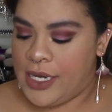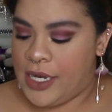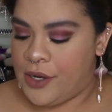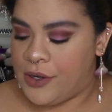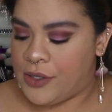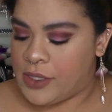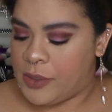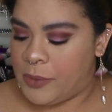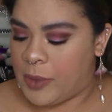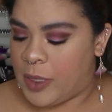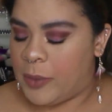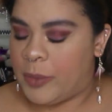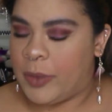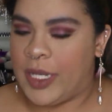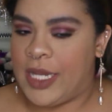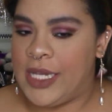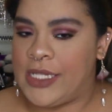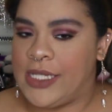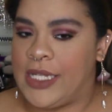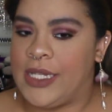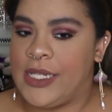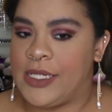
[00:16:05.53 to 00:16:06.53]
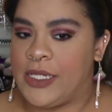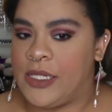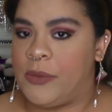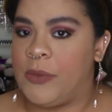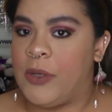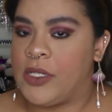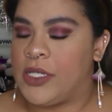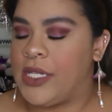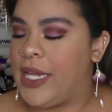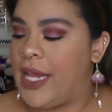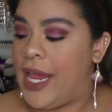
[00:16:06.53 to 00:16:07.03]
hear some complaints that this
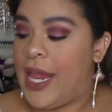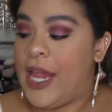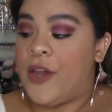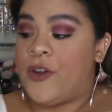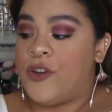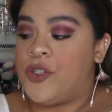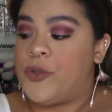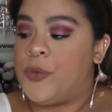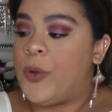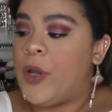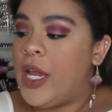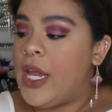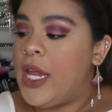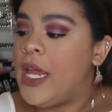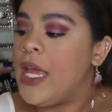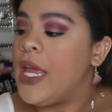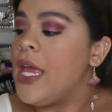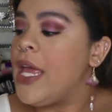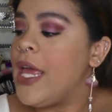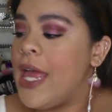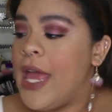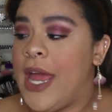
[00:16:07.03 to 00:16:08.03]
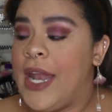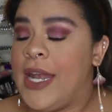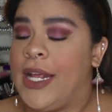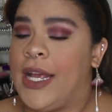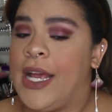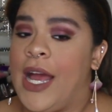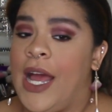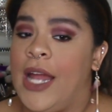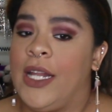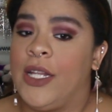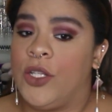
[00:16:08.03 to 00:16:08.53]
smells like hairspray, and it
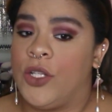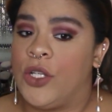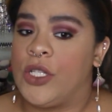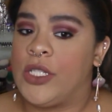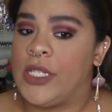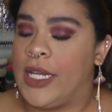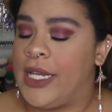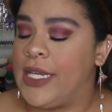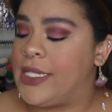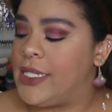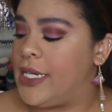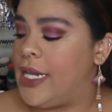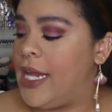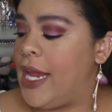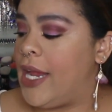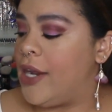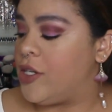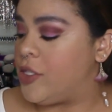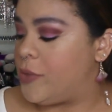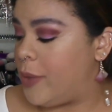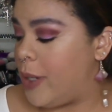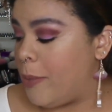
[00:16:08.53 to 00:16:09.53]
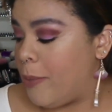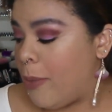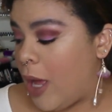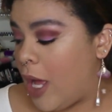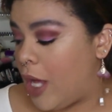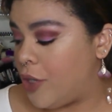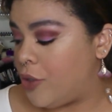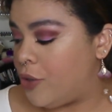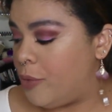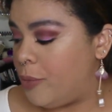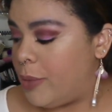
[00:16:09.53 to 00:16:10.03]
kind of looks like it's in a hairspray
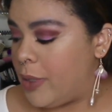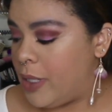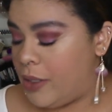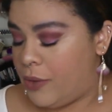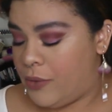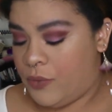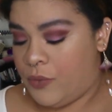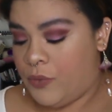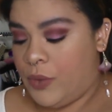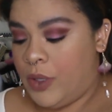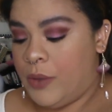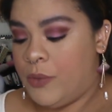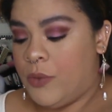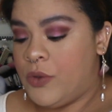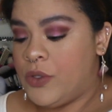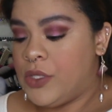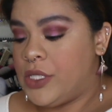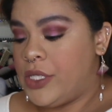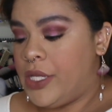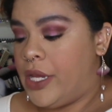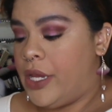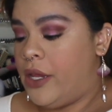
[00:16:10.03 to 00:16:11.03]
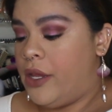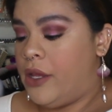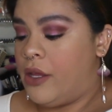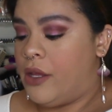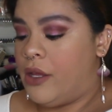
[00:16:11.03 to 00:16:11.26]
bottle, but we will see.